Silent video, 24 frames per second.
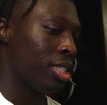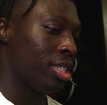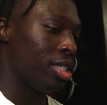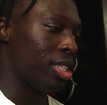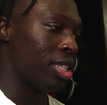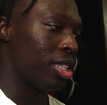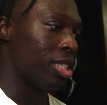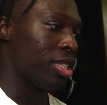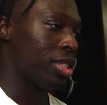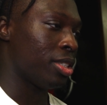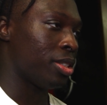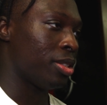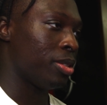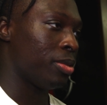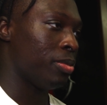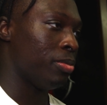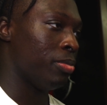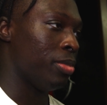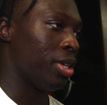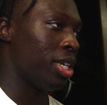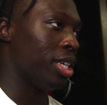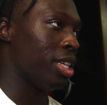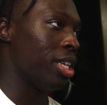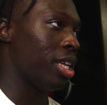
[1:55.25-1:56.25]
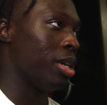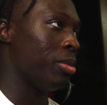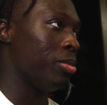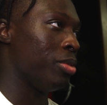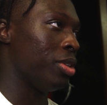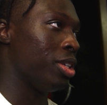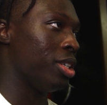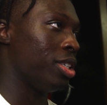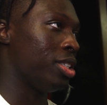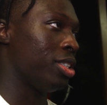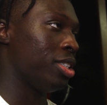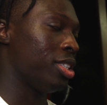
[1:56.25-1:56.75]
just being
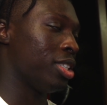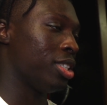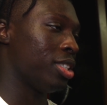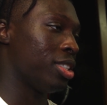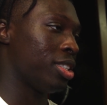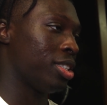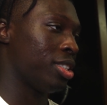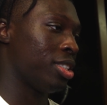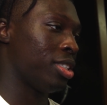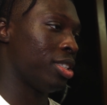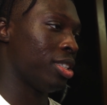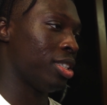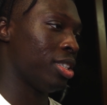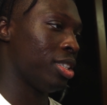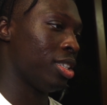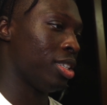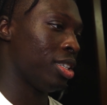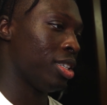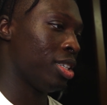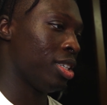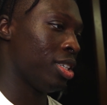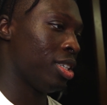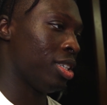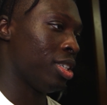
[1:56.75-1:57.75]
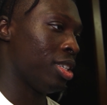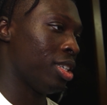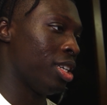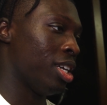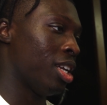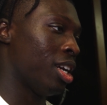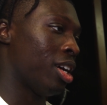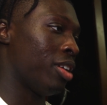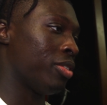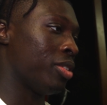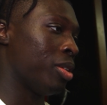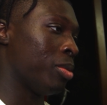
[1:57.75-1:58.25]
able to just
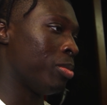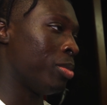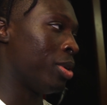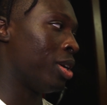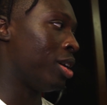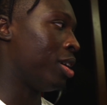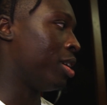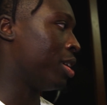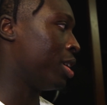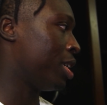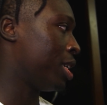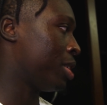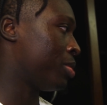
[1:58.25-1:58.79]
get off the ball.